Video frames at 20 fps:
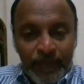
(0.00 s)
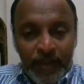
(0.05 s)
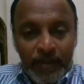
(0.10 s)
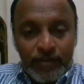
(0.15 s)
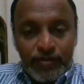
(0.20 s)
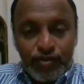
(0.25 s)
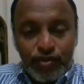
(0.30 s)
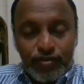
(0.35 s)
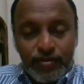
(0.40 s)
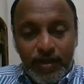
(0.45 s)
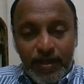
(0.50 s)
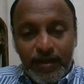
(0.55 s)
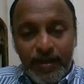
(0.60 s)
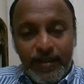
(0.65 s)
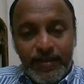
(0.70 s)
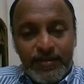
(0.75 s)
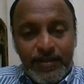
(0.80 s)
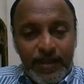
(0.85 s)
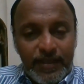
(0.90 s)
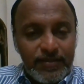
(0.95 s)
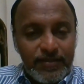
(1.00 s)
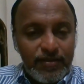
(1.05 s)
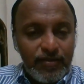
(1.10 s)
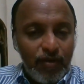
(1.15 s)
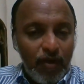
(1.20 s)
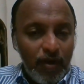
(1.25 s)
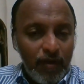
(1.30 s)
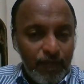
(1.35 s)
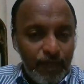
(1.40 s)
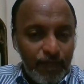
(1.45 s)
So Sun is as
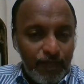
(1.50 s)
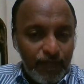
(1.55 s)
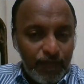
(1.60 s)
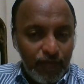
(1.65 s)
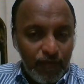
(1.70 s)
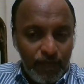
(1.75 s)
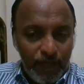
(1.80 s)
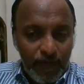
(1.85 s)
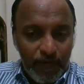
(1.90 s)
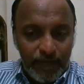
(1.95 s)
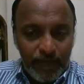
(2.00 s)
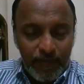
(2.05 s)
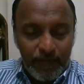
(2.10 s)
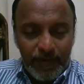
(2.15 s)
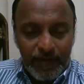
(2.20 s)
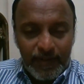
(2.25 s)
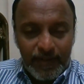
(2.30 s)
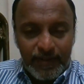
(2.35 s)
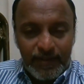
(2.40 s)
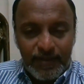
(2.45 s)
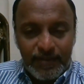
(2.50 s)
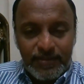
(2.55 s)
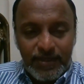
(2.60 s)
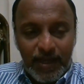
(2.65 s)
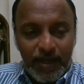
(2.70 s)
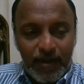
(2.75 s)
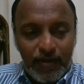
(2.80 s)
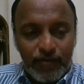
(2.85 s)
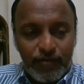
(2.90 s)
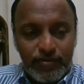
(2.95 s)
not so favorable in this
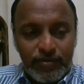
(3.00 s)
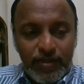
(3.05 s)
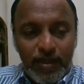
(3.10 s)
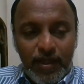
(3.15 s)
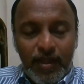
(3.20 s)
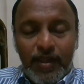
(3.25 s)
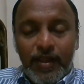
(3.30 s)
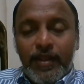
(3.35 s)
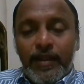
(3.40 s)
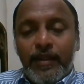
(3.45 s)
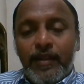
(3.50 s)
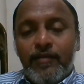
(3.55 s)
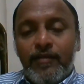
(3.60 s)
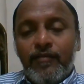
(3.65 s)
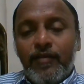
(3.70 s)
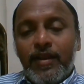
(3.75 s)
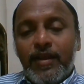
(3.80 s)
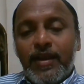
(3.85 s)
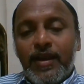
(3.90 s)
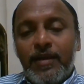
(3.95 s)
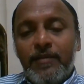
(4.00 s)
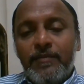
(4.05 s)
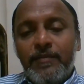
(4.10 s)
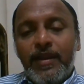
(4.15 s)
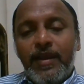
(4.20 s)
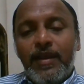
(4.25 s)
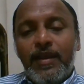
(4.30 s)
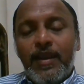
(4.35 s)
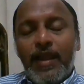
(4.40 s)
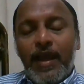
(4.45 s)
house, it will come
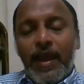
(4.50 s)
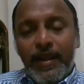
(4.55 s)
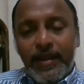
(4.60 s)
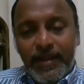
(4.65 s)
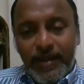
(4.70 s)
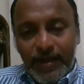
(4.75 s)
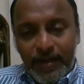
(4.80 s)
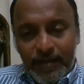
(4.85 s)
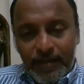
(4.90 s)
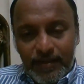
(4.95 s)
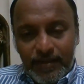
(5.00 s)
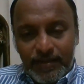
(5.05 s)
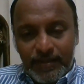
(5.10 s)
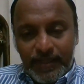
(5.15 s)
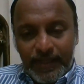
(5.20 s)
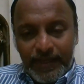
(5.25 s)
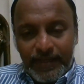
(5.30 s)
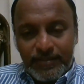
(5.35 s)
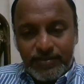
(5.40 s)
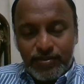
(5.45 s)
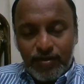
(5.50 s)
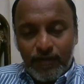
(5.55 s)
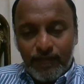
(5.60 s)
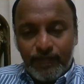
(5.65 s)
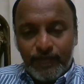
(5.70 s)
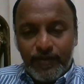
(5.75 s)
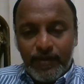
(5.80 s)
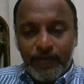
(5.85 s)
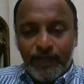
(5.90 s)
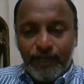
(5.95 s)
and lighted the things
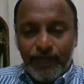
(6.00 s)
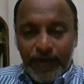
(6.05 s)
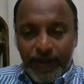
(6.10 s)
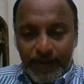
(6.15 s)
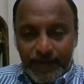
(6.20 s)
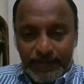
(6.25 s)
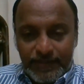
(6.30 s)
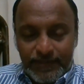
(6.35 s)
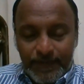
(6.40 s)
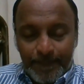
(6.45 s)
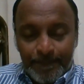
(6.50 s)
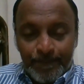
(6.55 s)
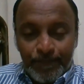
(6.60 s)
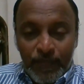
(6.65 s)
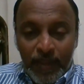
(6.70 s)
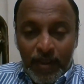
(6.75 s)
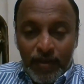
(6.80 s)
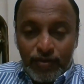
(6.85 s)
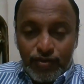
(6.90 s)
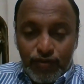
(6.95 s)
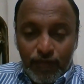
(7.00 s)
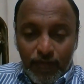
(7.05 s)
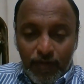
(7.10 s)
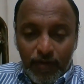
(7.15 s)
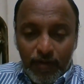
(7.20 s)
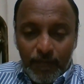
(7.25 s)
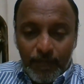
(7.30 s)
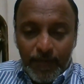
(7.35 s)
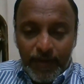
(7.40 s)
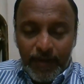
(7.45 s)
of the friends. So what
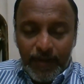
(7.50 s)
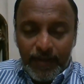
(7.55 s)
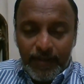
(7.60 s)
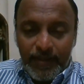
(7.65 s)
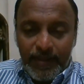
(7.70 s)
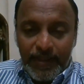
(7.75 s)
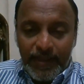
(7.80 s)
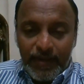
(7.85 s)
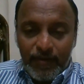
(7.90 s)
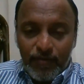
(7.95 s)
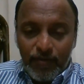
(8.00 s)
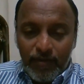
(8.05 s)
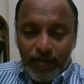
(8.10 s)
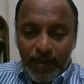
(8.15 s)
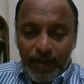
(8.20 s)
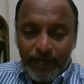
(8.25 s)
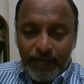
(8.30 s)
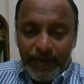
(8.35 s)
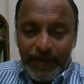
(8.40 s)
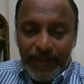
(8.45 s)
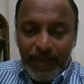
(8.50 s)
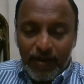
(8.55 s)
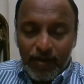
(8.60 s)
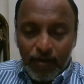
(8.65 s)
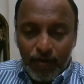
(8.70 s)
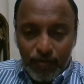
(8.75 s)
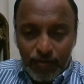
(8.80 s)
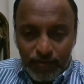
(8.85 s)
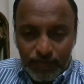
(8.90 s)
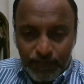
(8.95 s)
happens, they don't have any
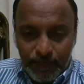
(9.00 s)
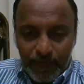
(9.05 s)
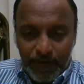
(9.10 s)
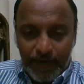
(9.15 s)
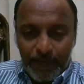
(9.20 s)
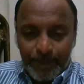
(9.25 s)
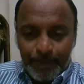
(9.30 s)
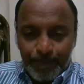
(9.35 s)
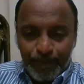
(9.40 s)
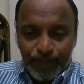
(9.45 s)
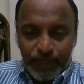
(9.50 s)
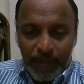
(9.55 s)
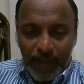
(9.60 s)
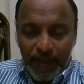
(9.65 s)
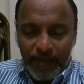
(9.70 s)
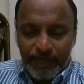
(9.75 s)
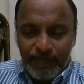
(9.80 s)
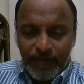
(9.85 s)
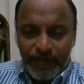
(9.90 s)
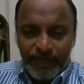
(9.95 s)
close friend as the